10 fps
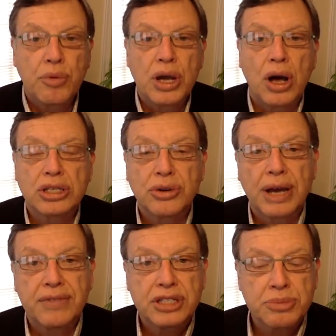We also
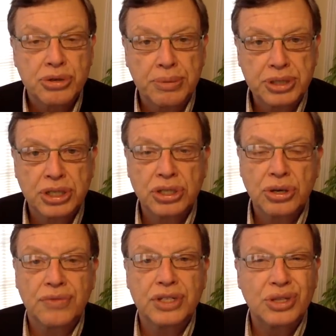have the subscription
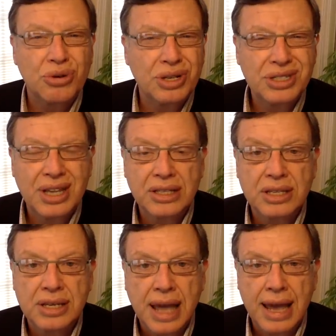service, 30
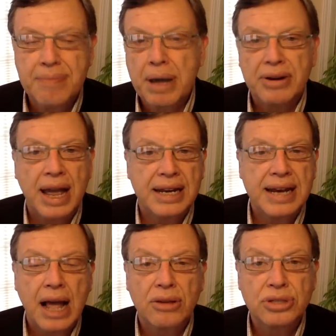cents a day, about
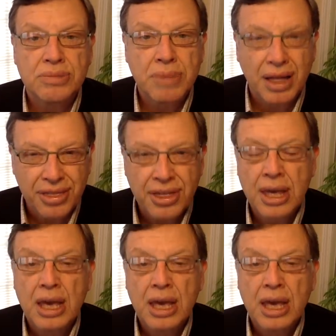$9 a month.